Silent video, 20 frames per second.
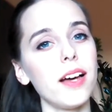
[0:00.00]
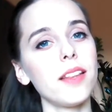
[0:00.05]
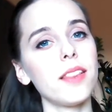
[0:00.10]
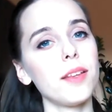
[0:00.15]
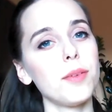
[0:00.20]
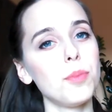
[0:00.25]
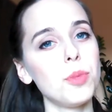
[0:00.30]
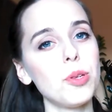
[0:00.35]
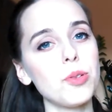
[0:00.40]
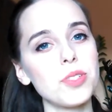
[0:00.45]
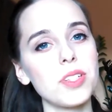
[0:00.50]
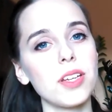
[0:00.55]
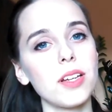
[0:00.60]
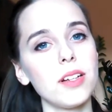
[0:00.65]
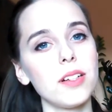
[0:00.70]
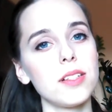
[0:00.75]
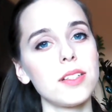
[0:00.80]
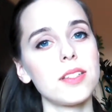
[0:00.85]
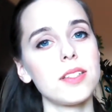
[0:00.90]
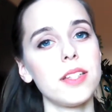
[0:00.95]
other
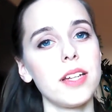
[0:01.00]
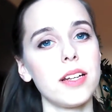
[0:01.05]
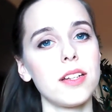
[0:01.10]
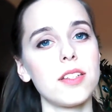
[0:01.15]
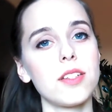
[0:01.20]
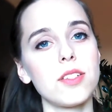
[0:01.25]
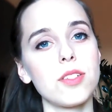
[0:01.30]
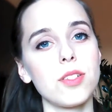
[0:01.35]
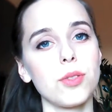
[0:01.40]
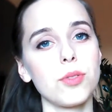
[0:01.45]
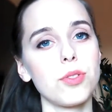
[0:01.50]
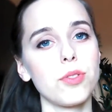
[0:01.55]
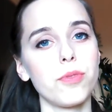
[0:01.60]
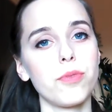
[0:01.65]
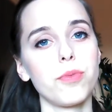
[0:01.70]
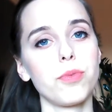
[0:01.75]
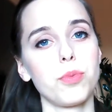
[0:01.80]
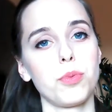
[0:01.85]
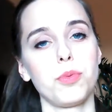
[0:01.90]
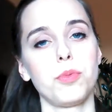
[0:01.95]
musicals that sort
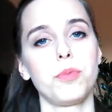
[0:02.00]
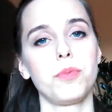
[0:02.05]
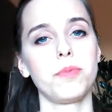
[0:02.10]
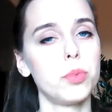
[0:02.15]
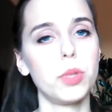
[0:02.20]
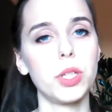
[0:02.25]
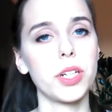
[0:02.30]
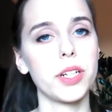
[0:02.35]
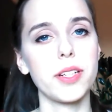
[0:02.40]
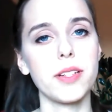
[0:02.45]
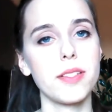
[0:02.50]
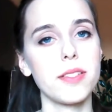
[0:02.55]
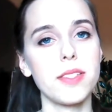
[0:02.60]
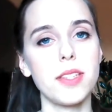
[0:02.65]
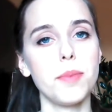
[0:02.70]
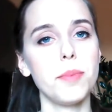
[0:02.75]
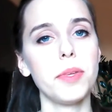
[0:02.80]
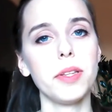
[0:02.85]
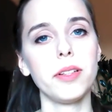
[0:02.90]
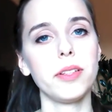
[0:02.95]
of work
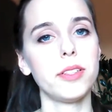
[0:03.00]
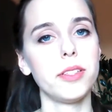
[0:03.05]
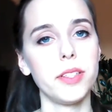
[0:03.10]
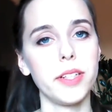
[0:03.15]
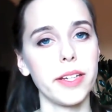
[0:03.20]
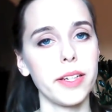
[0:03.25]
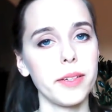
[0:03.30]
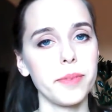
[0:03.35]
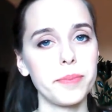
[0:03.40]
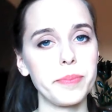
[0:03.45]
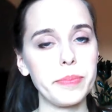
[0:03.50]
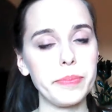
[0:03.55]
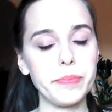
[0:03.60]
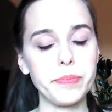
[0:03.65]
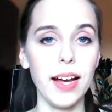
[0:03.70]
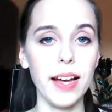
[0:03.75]
similarly.